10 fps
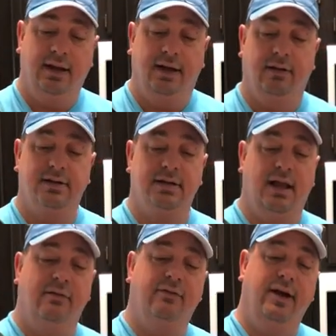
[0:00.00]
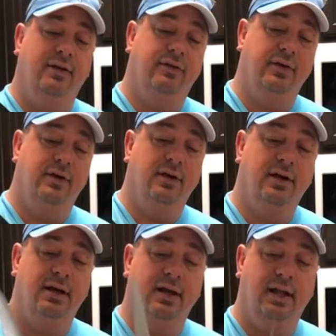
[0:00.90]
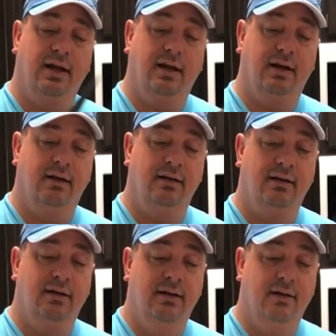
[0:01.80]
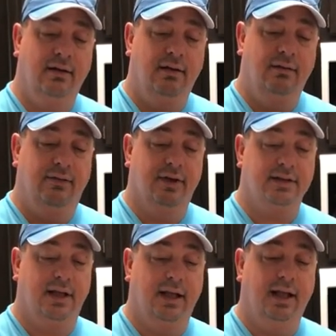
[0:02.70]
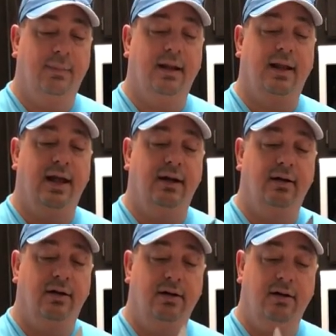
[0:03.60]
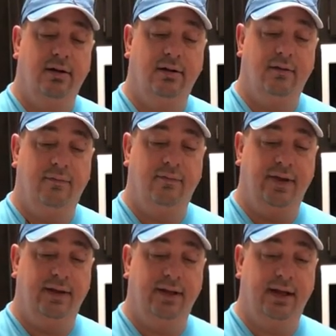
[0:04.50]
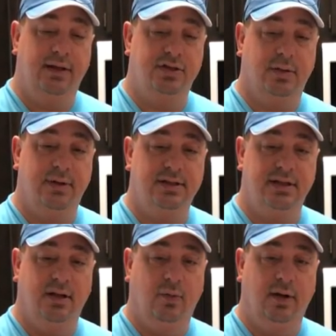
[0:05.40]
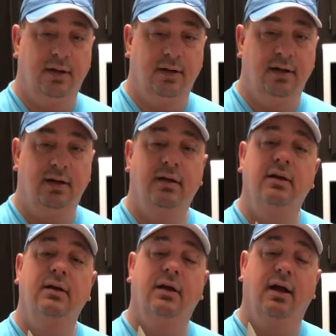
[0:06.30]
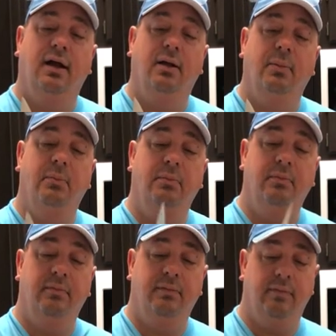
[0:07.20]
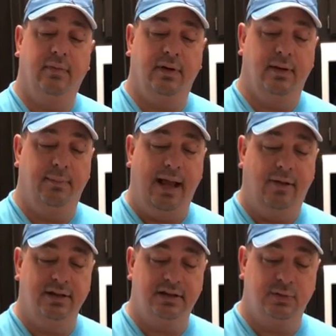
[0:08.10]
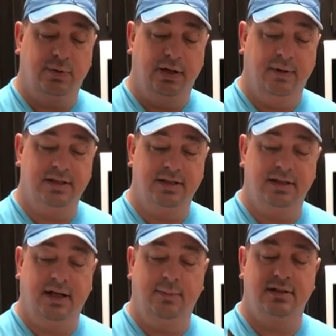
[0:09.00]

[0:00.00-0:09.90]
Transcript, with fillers: And it looks a lot fancier and it feels a little bit lighter than the German steel one. Um, the balance is pretty much the same.